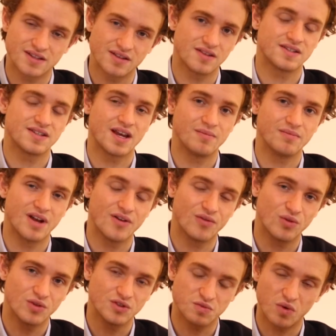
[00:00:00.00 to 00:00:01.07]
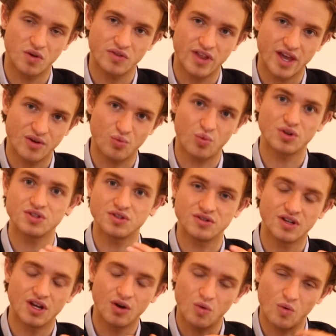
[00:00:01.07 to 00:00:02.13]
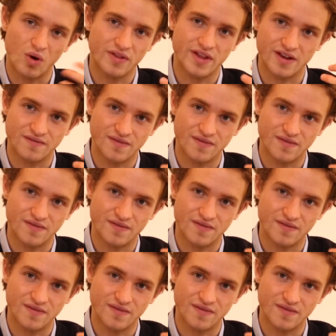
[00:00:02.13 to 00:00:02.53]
to the same level as what they wanted or what they